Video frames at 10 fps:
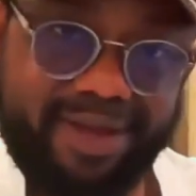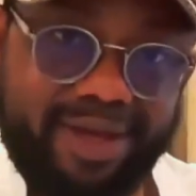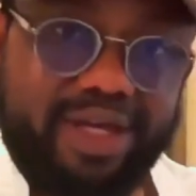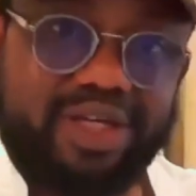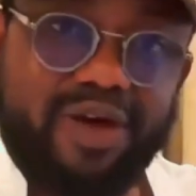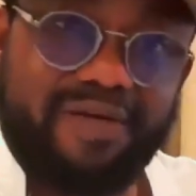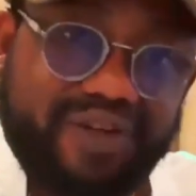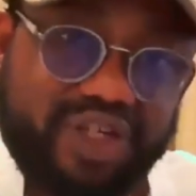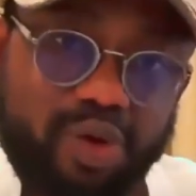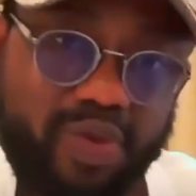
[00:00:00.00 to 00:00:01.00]
is the
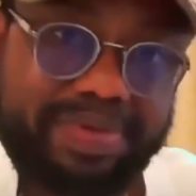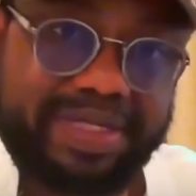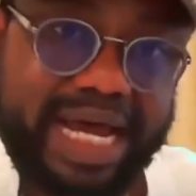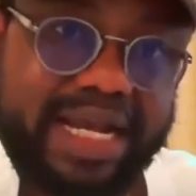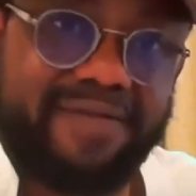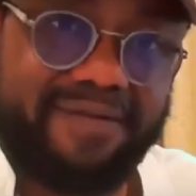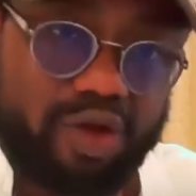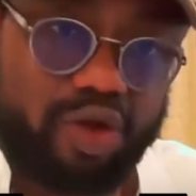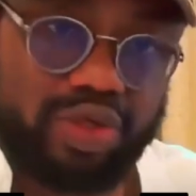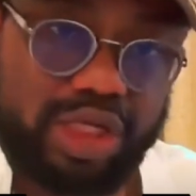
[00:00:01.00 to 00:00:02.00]
official website
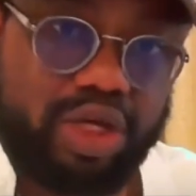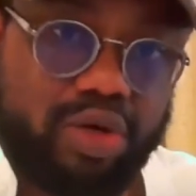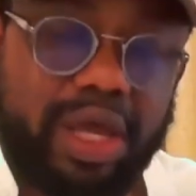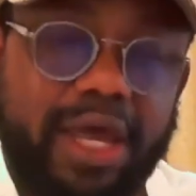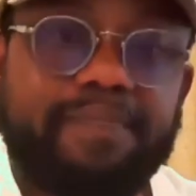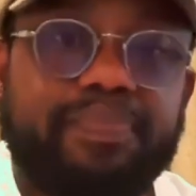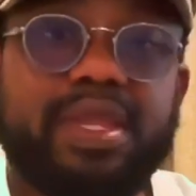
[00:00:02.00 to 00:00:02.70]
for those in the UK.